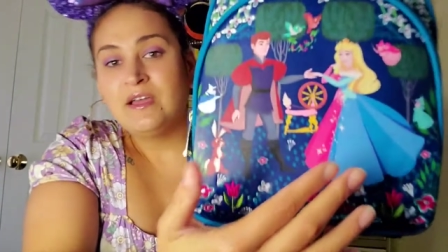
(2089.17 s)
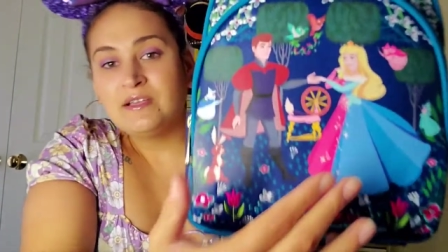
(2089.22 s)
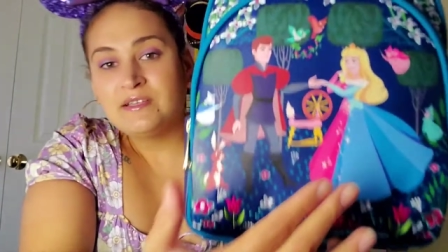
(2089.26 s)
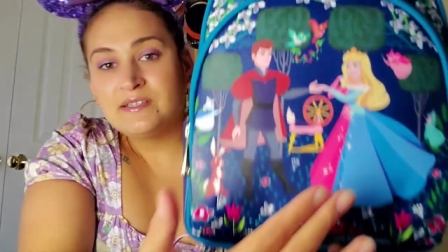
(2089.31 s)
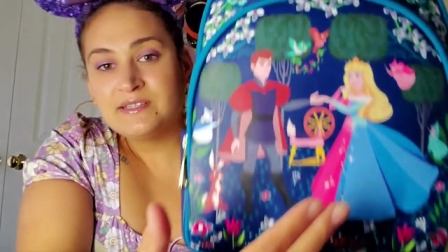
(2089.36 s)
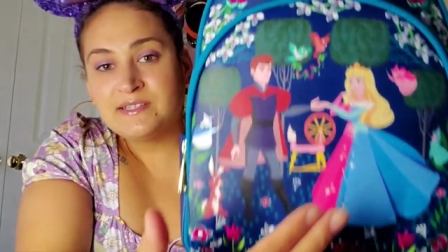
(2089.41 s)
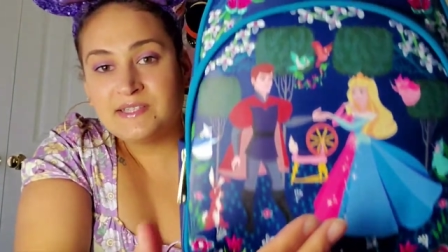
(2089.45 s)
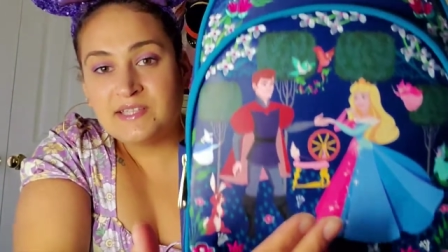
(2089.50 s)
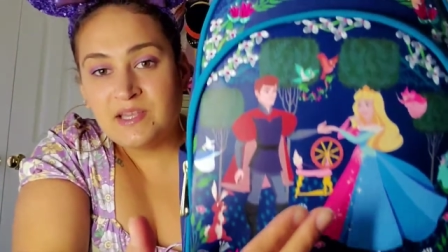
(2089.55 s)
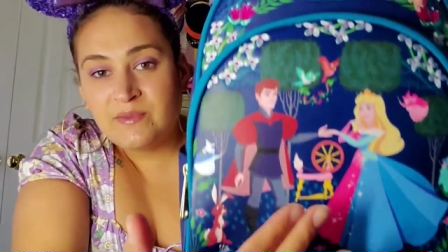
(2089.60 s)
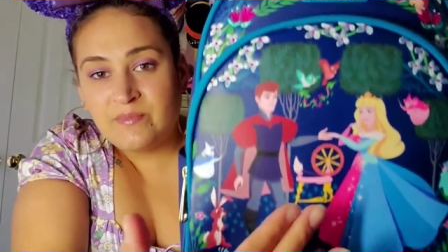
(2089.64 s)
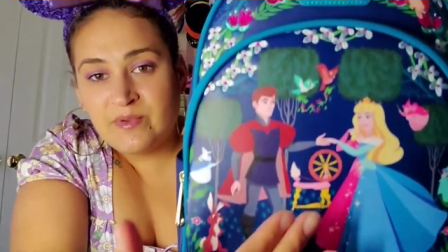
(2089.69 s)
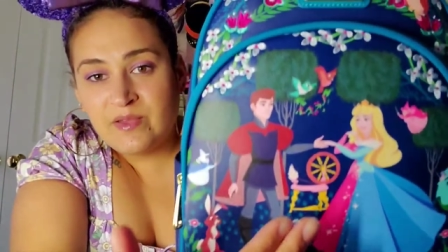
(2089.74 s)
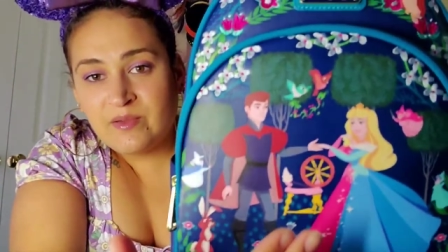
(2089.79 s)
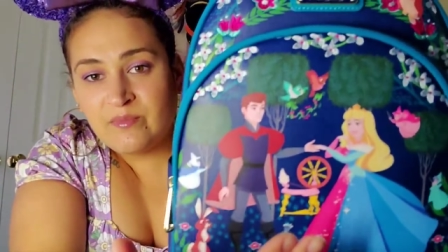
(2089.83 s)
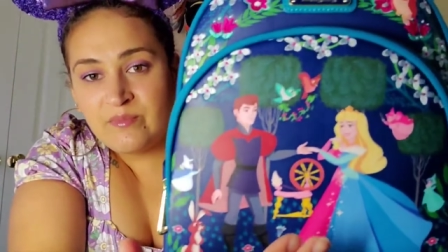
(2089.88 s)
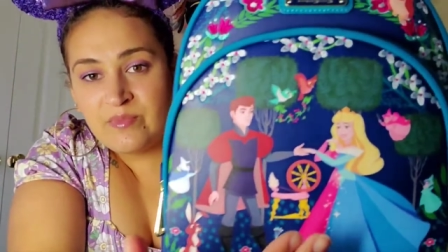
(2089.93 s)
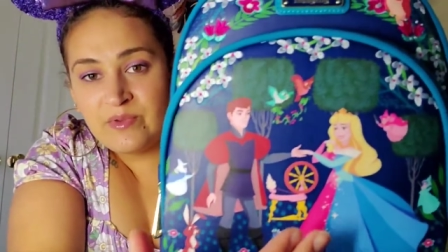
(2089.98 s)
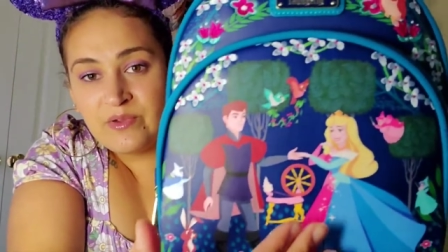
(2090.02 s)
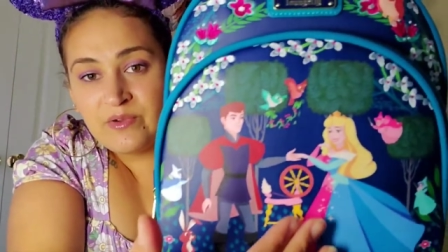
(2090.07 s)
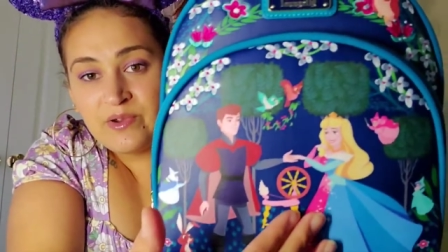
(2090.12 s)

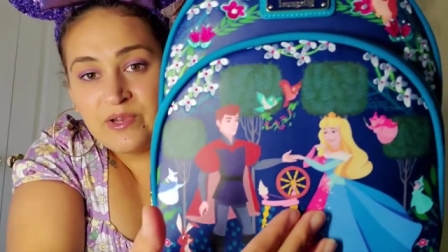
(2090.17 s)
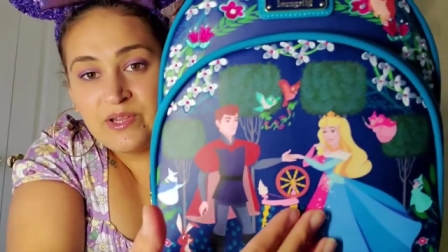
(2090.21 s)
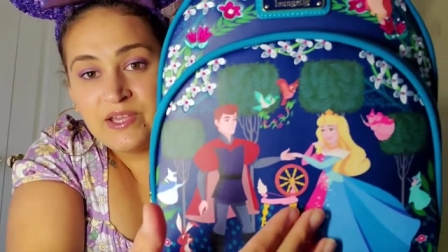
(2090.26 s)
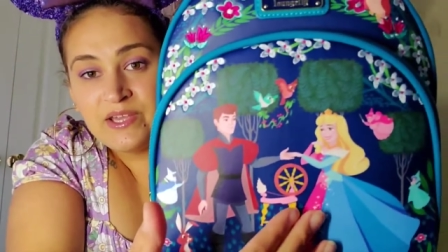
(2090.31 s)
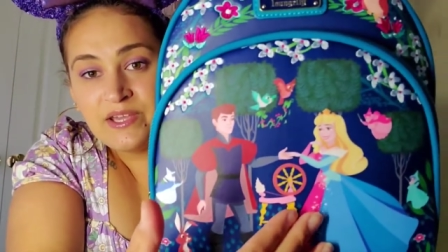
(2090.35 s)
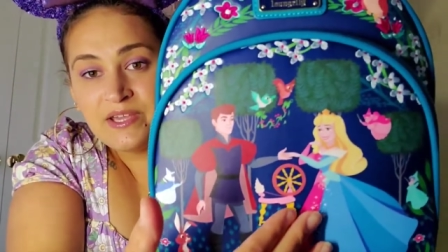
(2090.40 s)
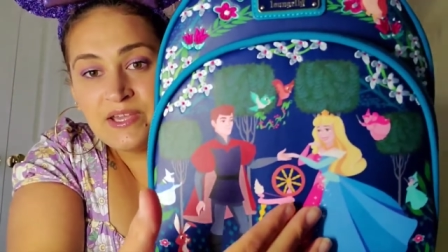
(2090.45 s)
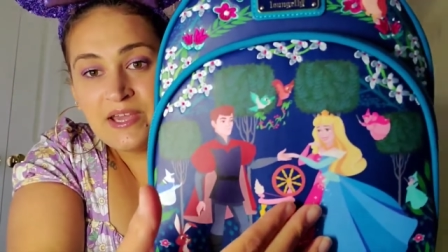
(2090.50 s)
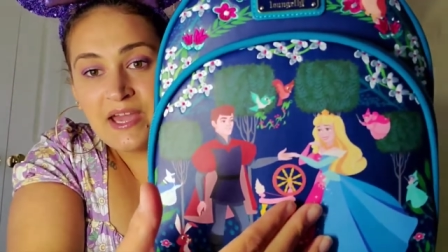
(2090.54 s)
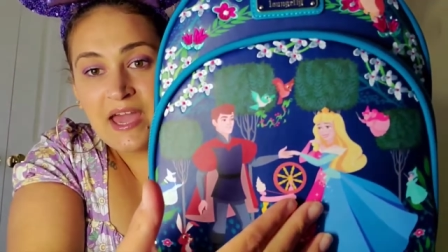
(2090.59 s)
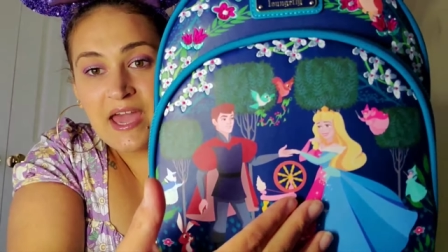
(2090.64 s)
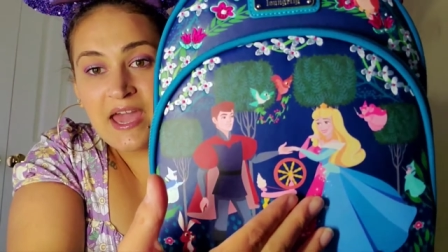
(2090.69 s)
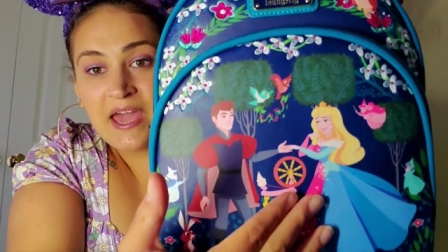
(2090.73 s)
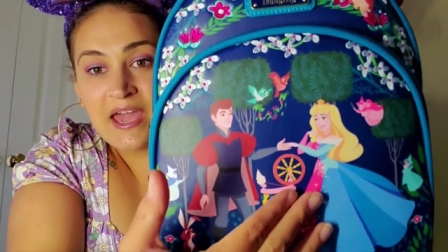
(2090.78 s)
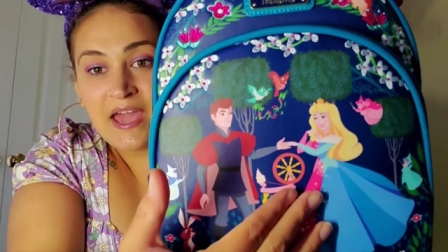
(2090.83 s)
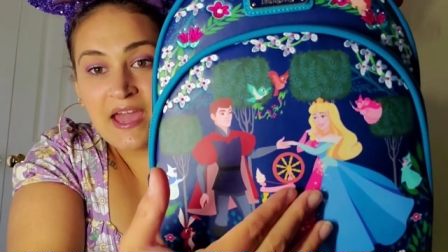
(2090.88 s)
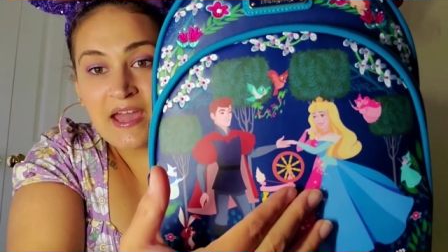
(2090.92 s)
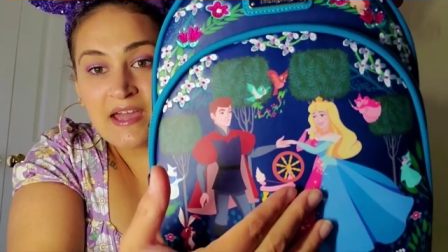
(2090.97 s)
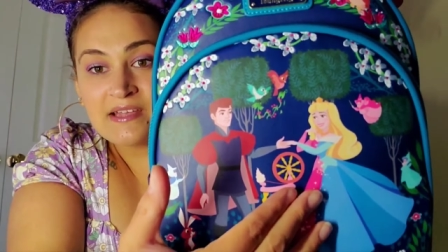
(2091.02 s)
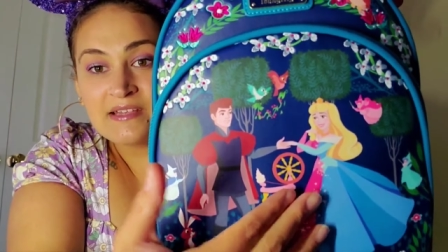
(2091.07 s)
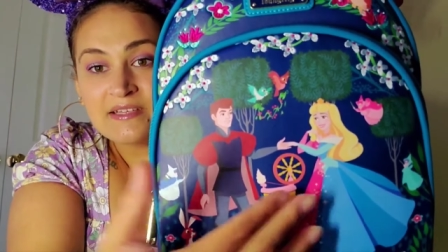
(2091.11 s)
Sleeping Beauty
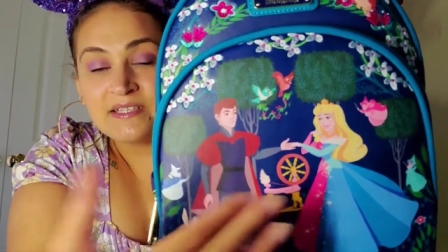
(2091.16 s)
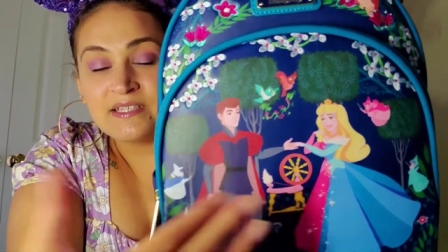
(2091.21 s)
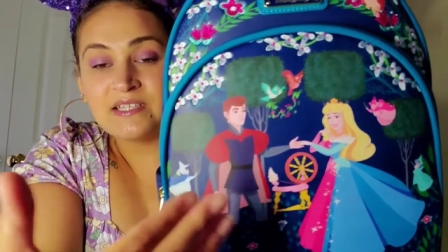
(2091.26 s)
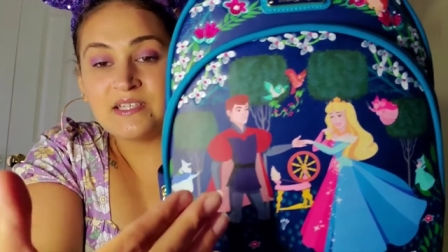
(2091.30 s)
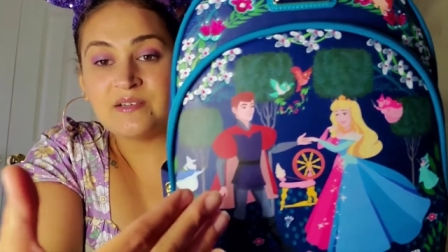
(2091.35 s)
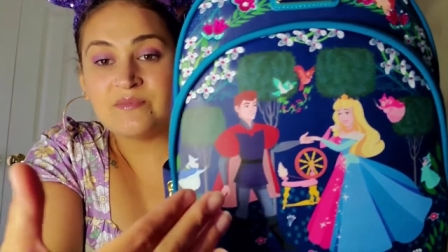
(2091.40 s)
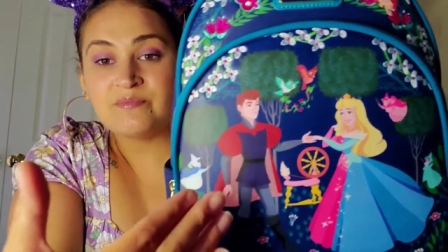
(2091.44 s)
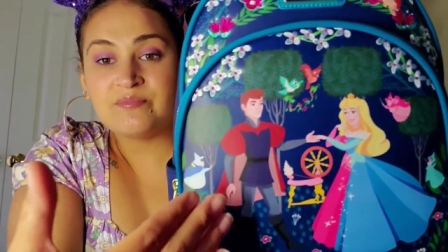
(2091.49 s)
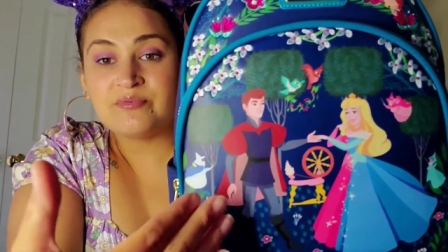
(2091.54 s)
and